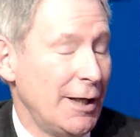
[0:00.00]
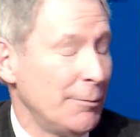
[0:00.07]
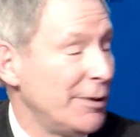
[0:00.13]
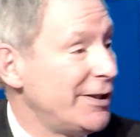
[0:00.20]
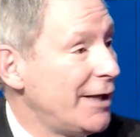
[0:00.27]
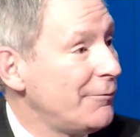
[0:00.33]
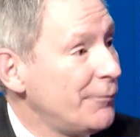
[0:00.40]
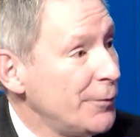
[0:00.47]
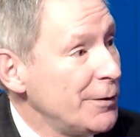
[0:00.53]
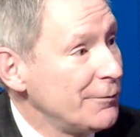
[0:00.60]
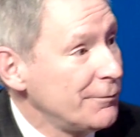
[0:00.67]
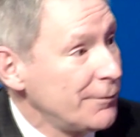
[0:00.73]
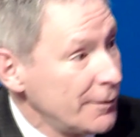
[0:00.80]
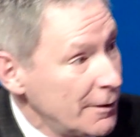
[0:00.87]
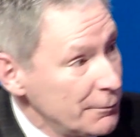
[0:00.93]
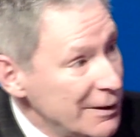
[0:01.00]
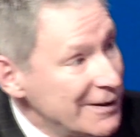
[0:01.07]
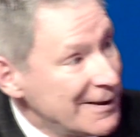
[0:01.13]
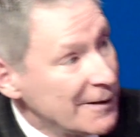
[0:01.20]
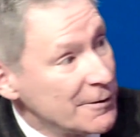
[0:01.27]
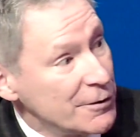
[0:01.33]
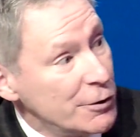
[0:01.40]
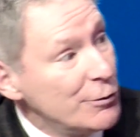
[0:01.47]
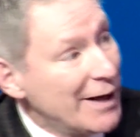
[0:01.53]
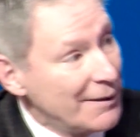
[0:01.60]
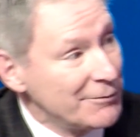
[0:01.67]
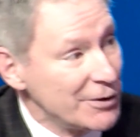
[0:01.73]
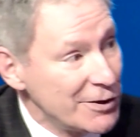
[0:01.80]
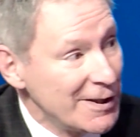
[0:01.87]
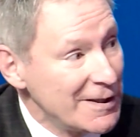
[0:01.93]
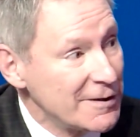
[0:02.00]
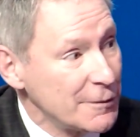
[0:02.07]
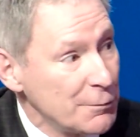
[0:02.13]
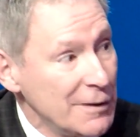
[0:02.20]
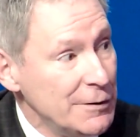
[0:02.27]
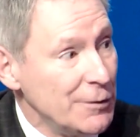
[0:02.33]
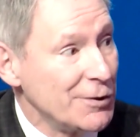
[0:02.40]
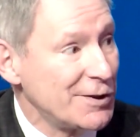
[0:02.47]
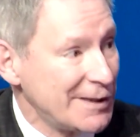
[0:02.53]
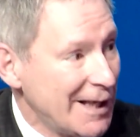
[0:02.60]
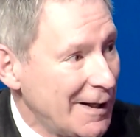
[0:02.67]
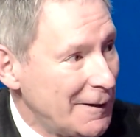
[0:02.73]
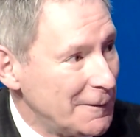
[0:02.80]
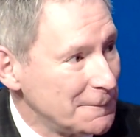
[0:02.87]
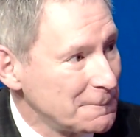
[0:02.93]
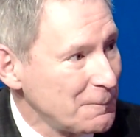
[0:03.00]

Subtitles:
But then for our retailers, you have to change the way you sell.